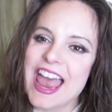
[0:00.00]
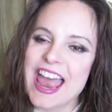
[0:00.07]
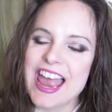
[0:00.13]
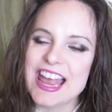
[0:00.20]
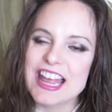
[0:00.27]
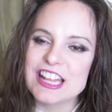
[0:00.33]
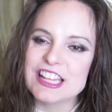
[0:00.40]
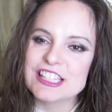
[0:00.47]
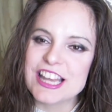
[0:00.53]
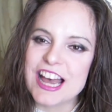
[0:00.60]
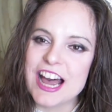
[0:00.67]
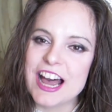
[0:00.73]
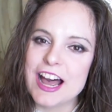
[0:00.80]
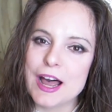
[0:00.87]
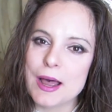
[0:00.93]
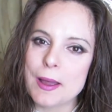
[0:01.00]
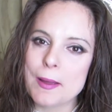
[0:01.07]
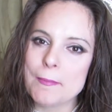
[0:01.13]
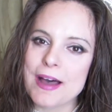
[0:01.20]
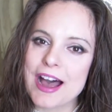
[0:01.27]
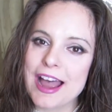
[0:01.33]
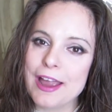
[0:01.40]
and
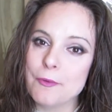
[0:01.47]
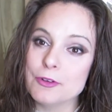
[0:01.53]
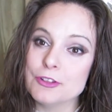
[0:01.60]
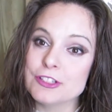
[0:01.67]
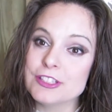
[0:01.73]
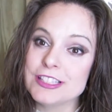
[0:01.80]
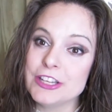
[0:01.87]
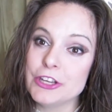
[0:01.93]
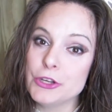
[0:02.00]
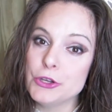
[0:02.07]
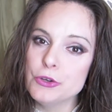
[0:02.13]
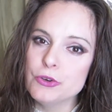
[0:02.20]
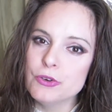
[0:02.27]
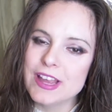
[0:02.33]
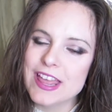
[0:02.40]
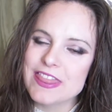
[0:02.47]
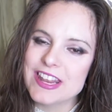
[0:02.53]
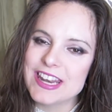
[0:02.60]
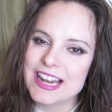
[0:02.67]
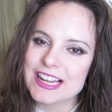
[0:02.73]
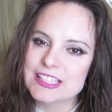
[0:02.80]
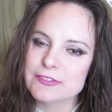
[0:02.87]
I will see you in the
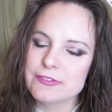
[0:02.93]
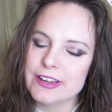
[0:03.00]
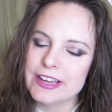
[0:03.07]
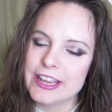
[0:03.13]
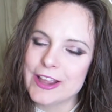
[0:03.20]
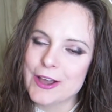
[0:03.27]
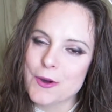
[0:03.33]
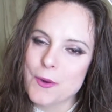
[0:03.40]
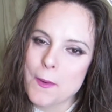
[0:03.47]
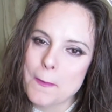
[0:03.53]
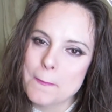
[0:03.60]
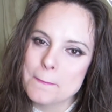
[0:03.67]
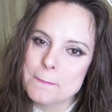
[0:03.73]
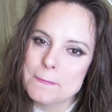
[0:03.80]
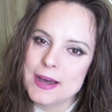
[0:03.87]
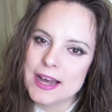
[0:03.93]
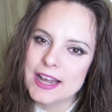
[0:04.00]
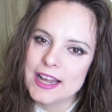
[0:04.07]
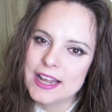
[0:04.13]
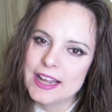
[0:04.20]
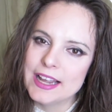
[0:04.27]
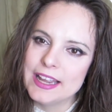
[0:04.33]
next video.
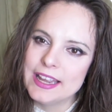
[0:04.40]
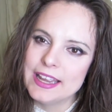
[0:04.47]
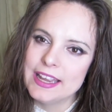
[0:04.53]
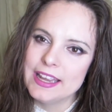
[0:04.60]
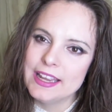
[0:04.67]
Bye!